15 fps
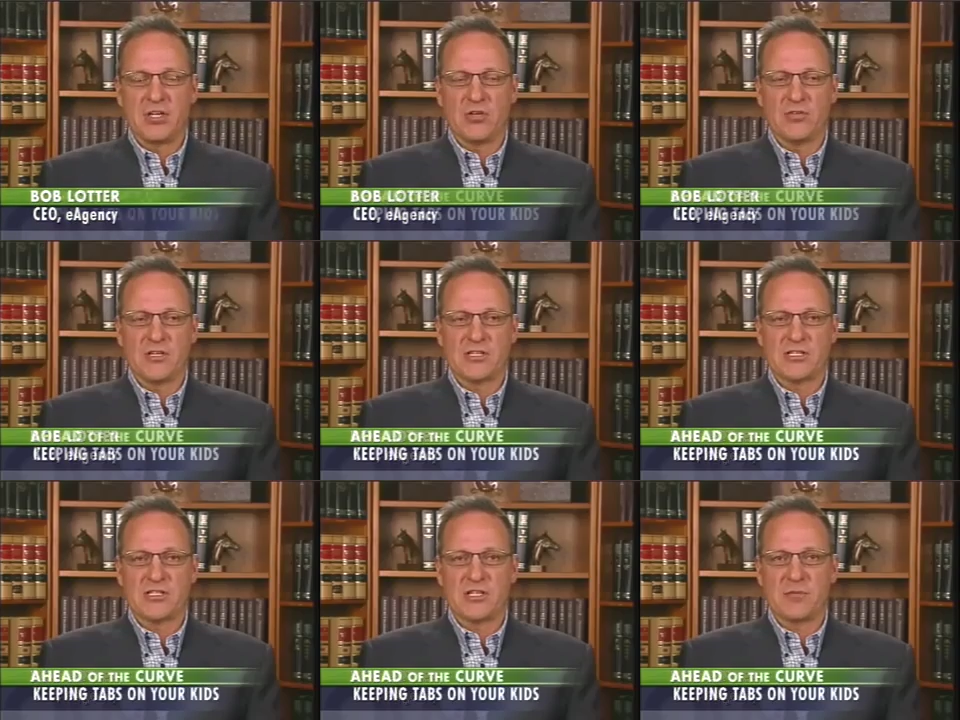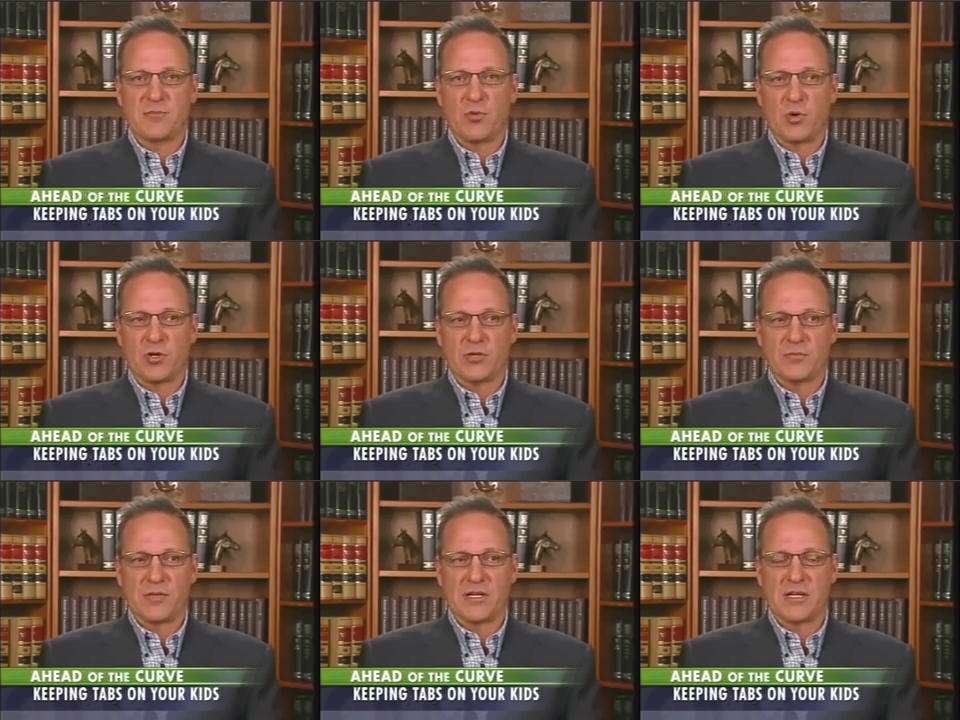This is
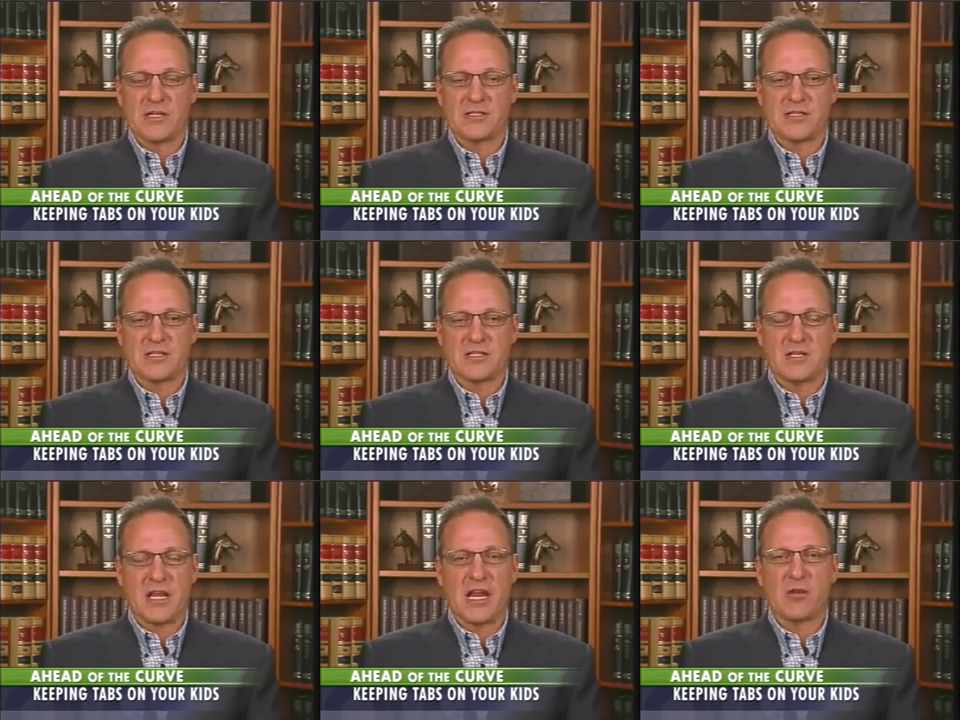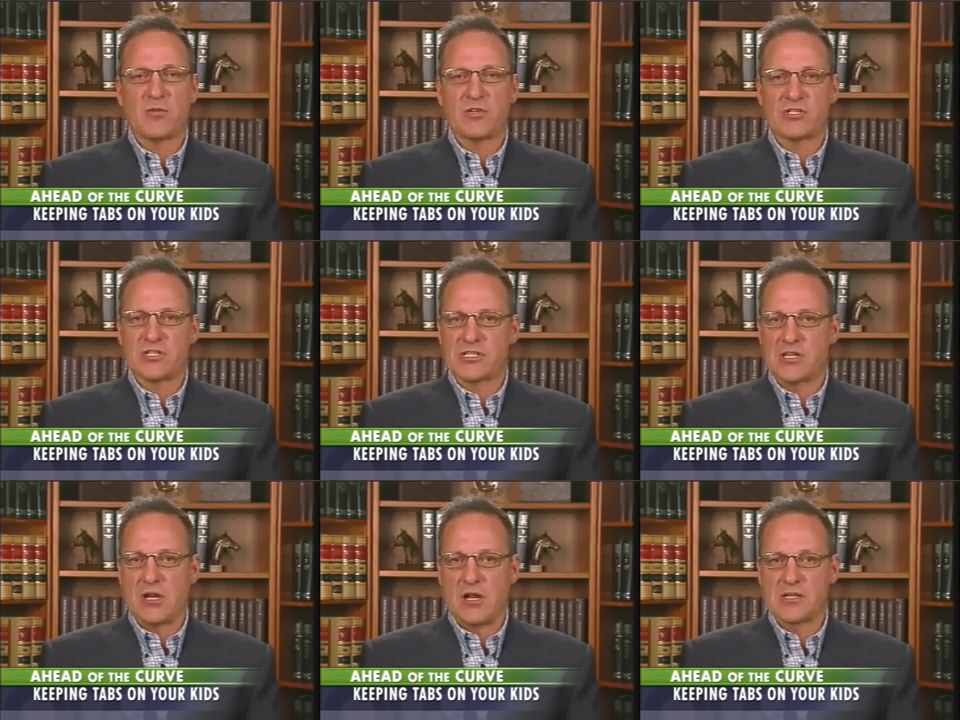important because this language
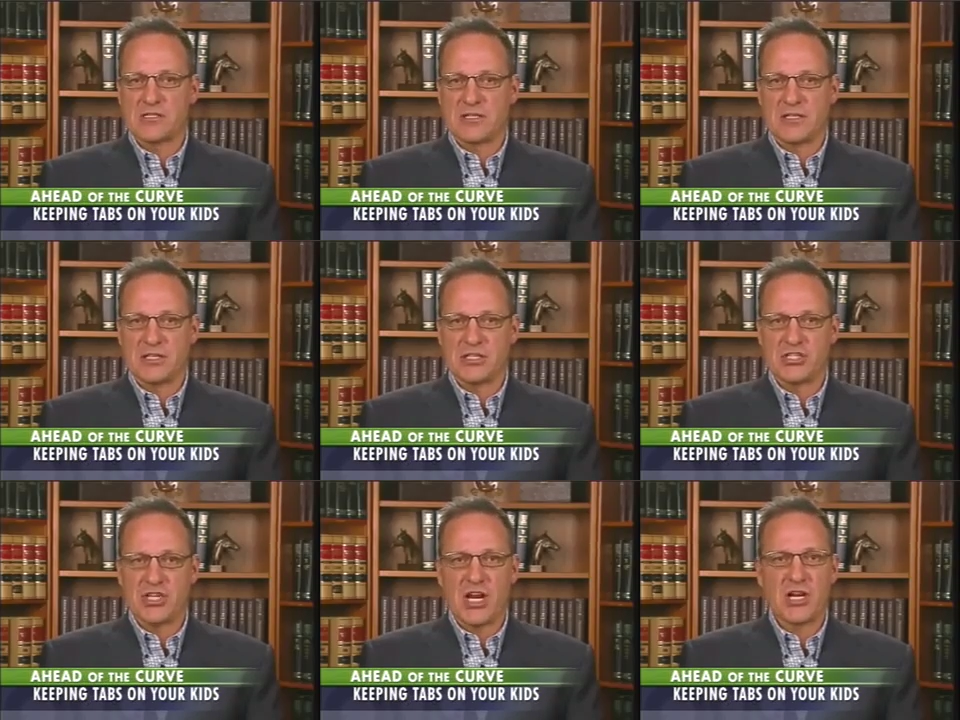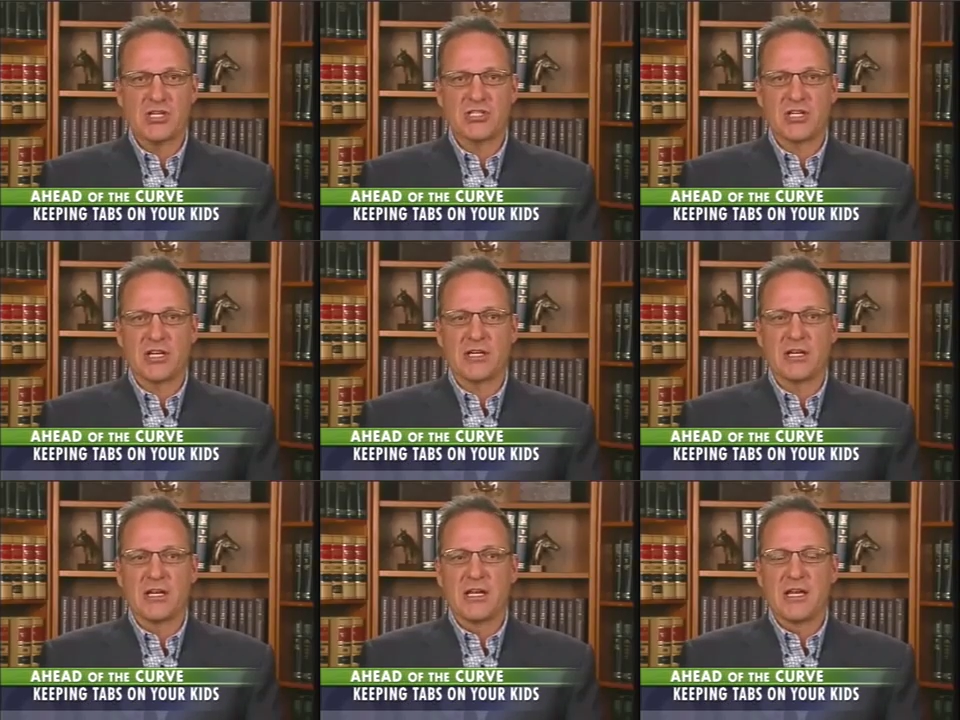is constantly
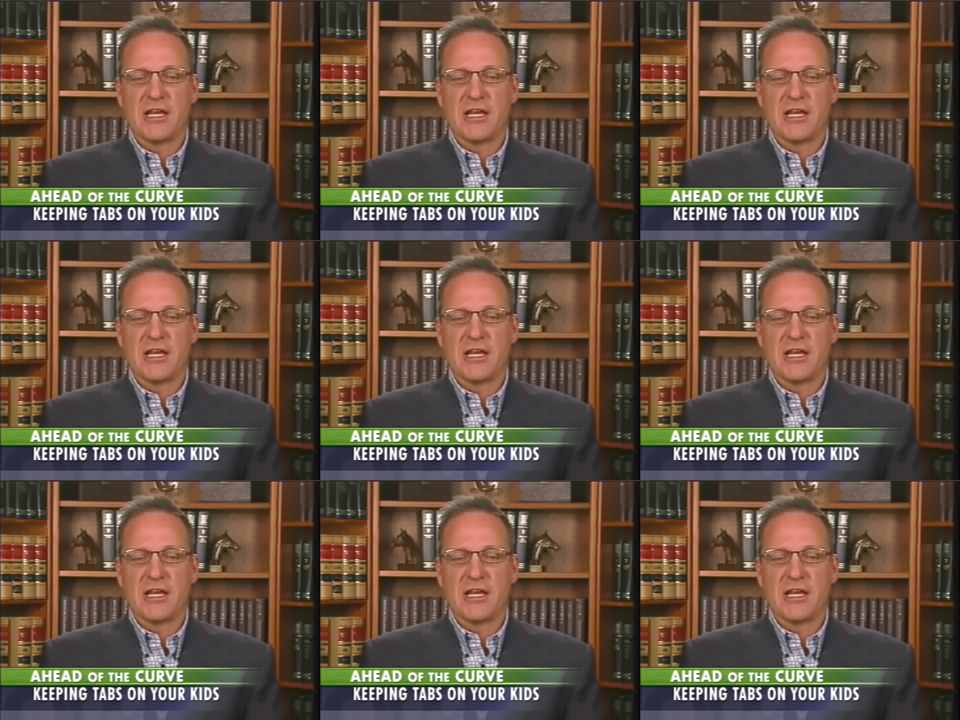changing,